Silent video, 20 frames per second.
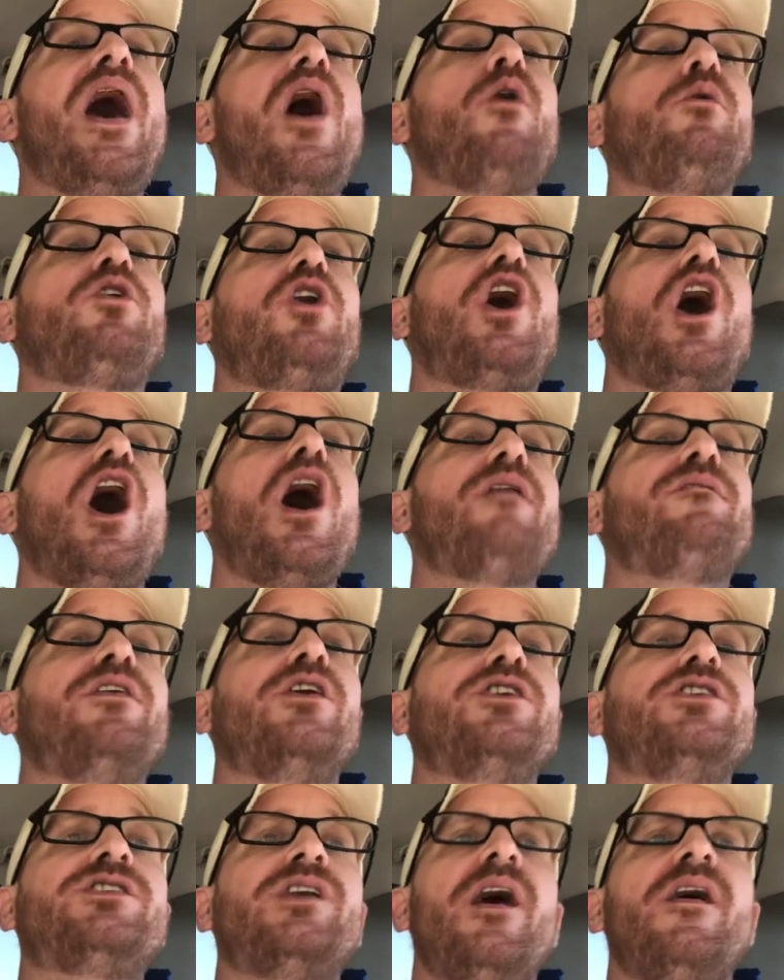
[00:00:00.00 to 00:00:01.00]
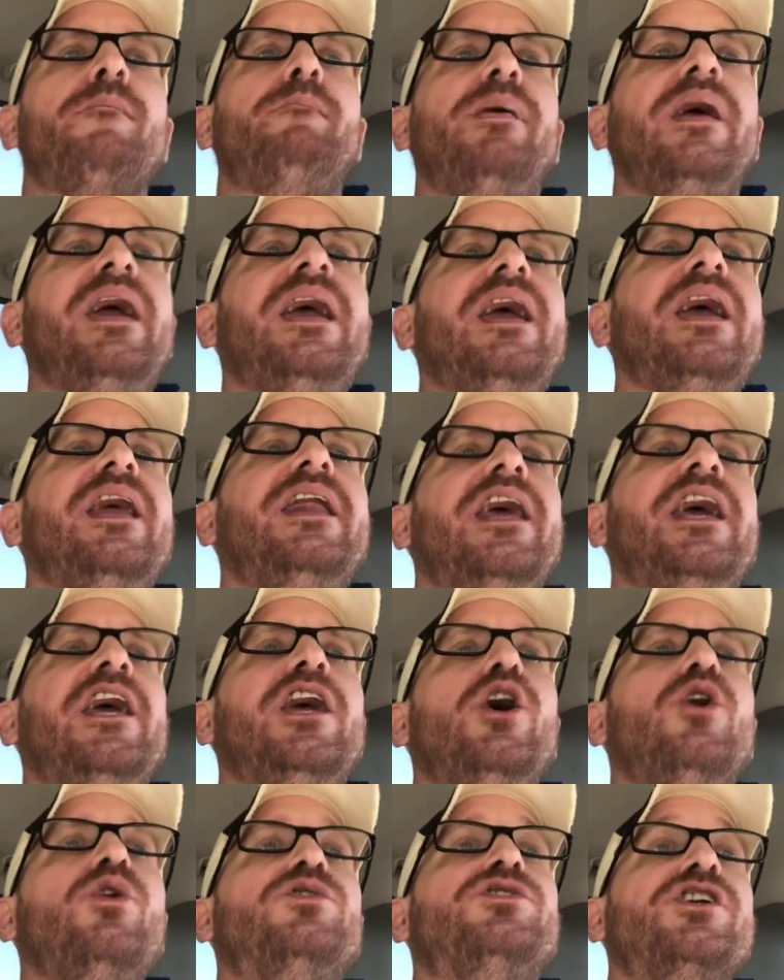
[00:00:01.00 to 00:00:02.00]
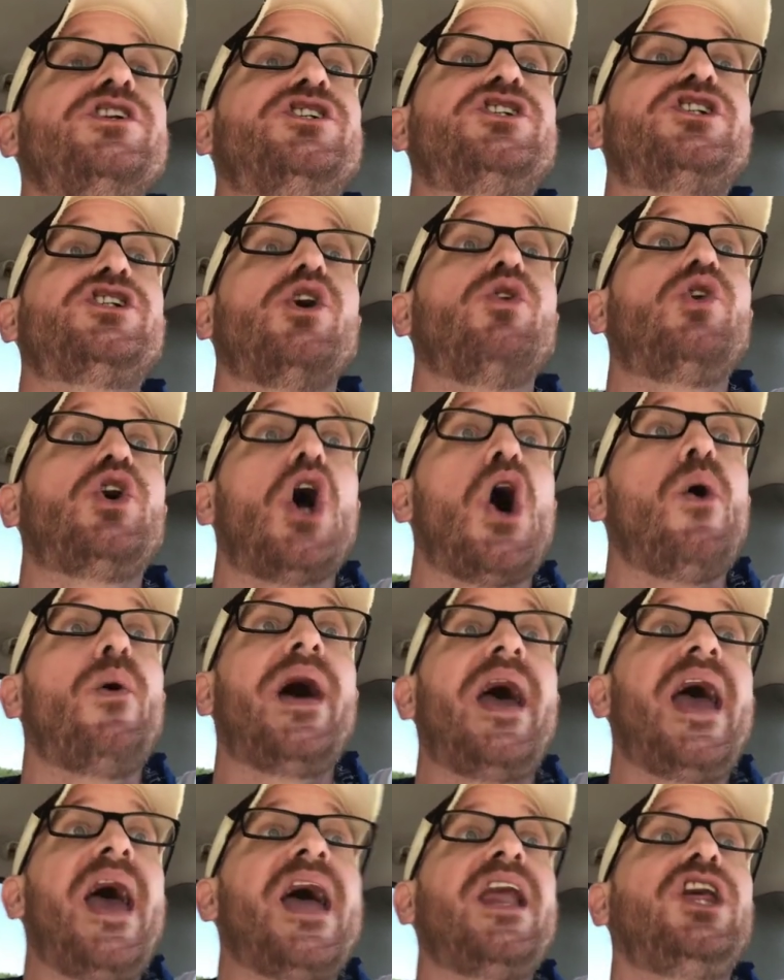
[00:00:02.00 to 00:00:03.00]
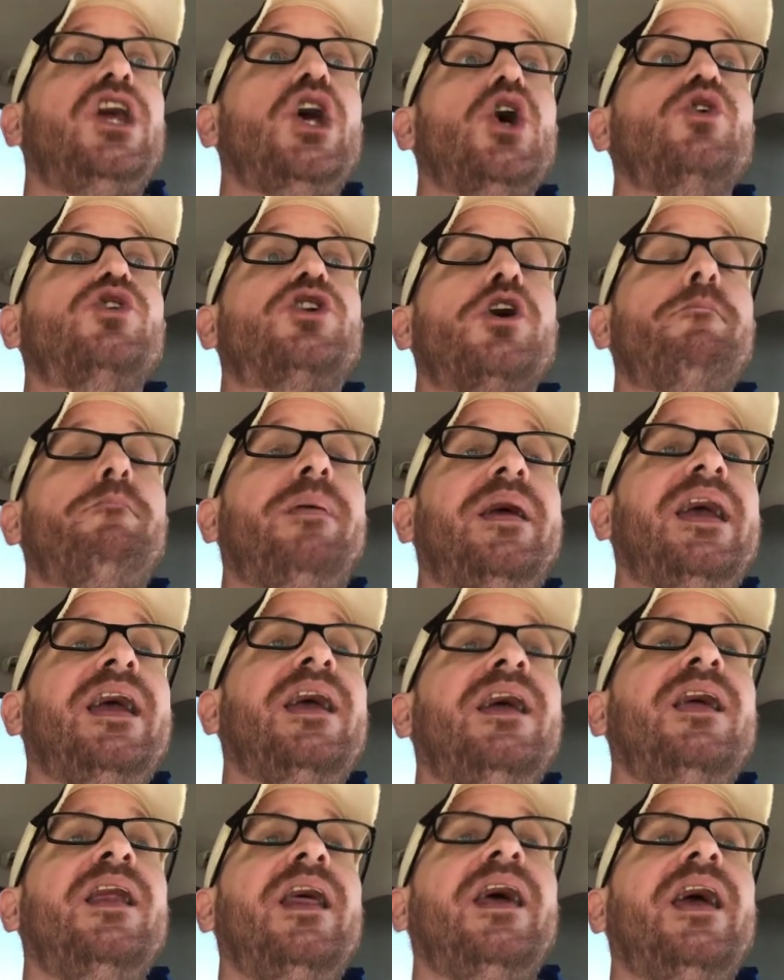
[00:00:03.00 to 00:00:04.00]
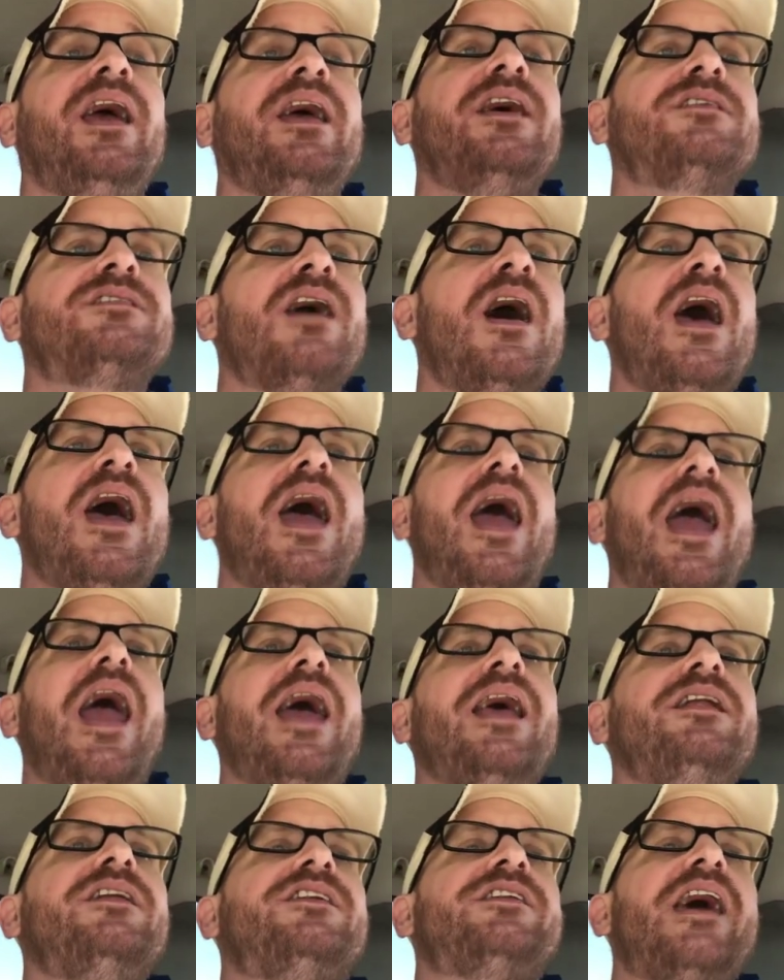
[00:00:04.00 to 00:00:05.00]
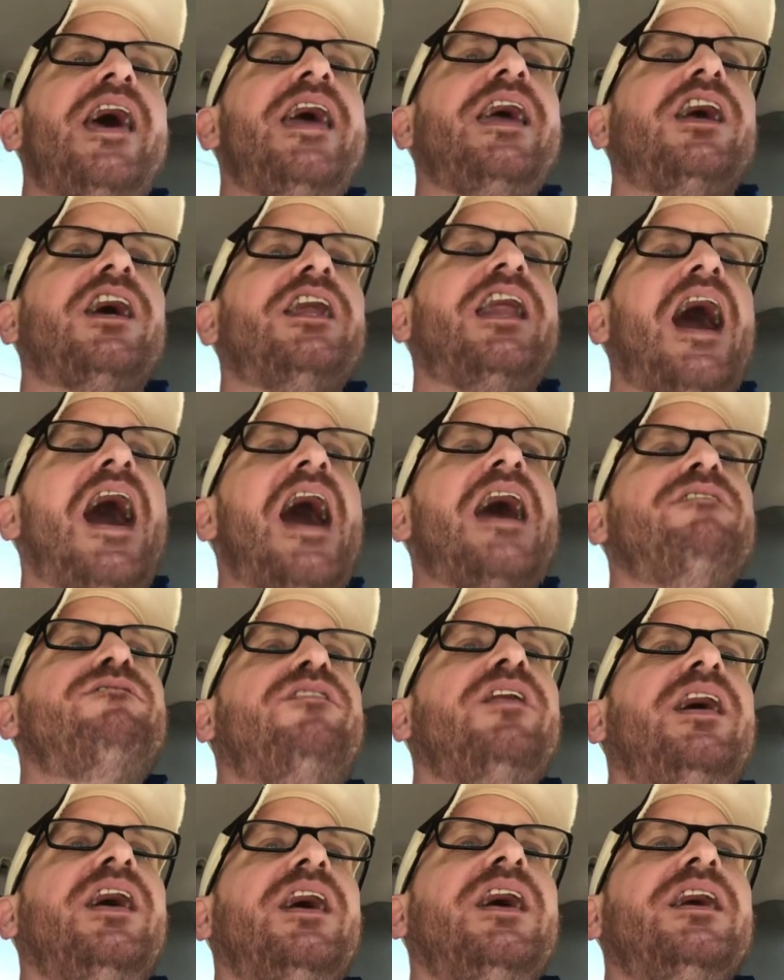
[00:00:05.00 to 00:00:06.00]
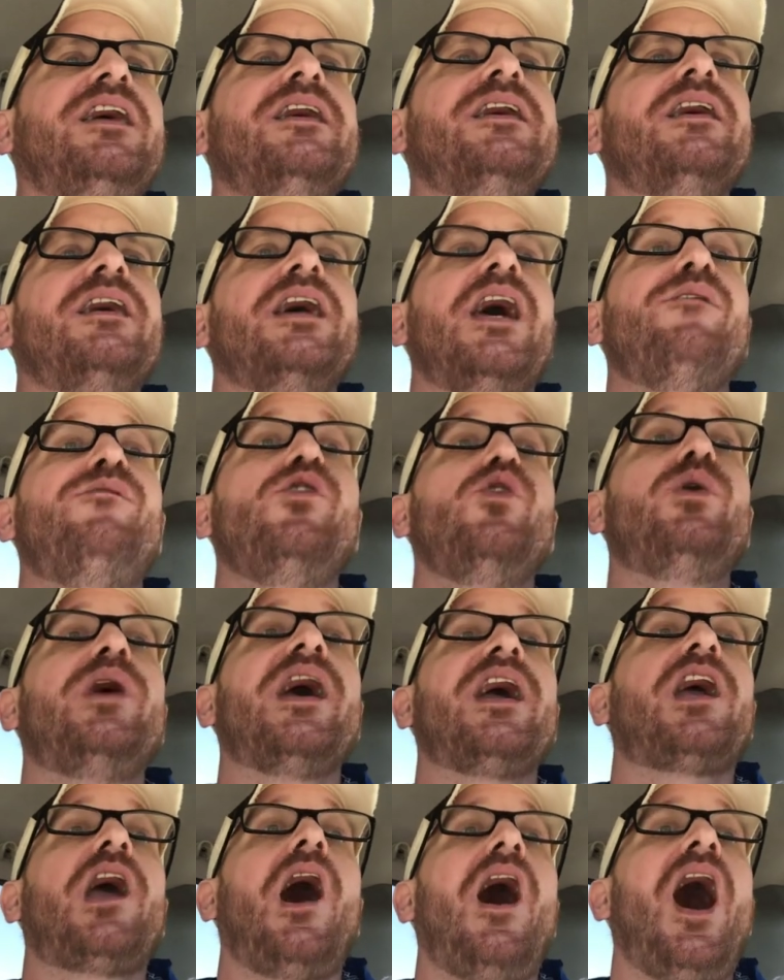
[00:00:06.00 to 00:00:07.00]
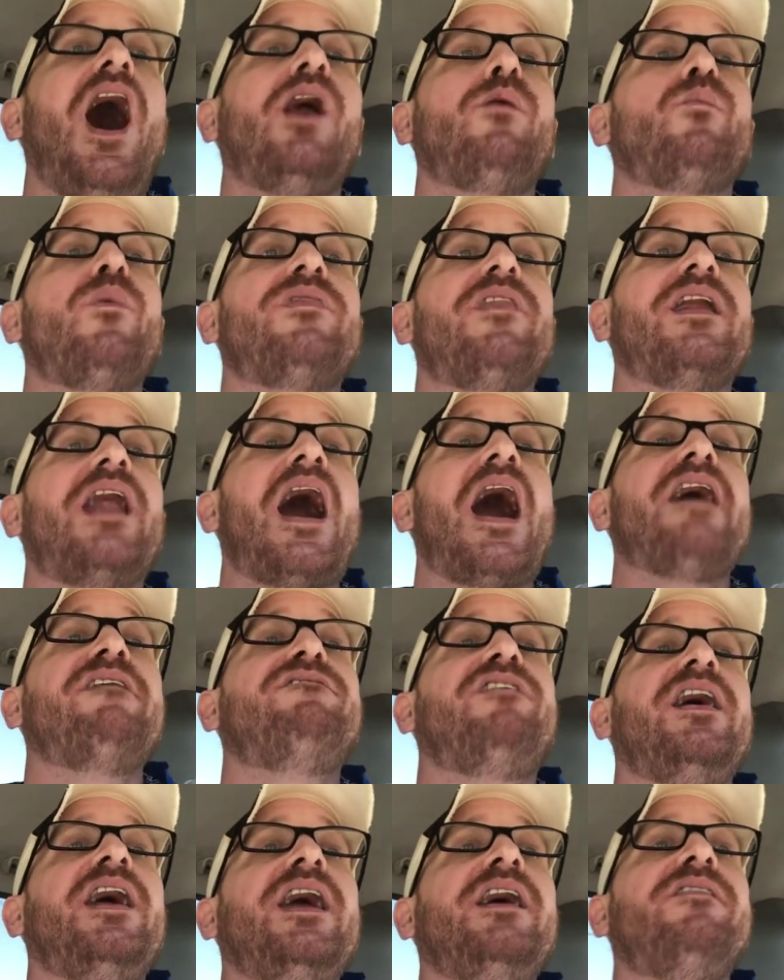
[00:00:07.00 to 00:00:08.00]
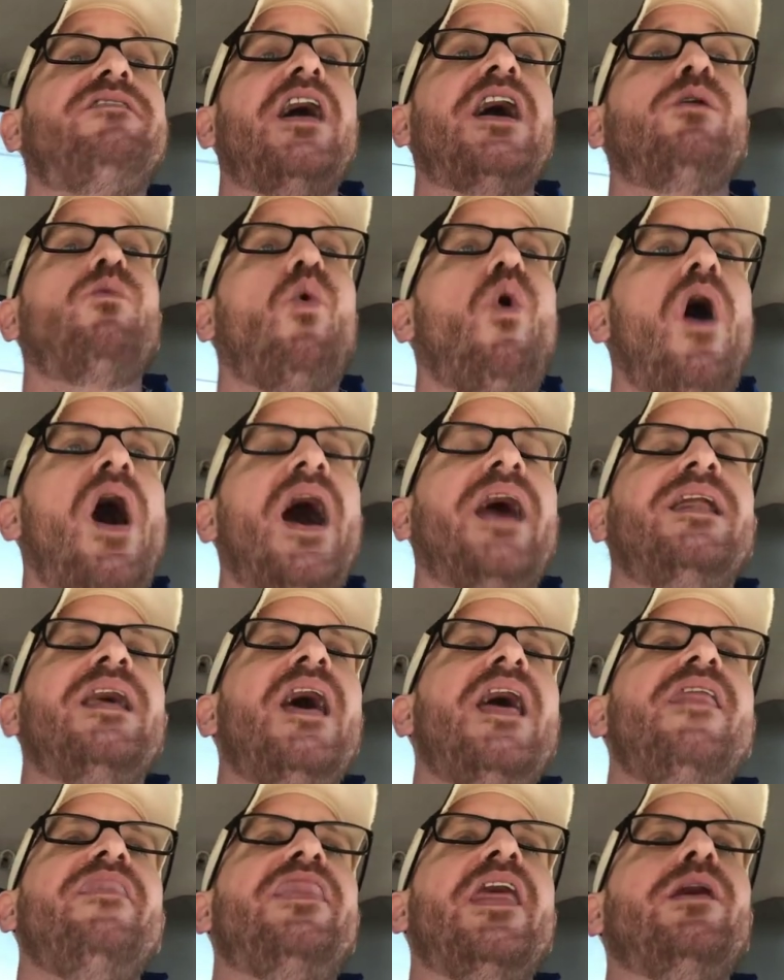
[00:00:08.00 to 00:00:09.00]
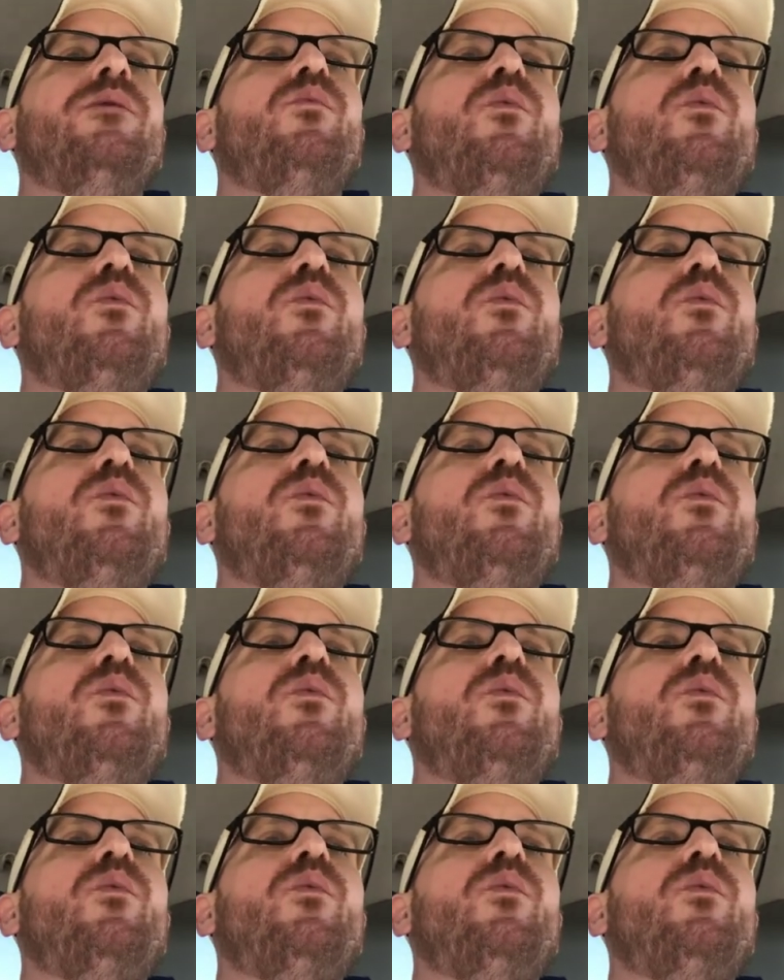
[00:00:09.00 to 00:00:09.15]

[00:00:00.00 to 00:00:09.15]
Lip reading: well covers PED usage. So go ahead, use your PEDs, and take an IV. If you get caught with an IV, then what?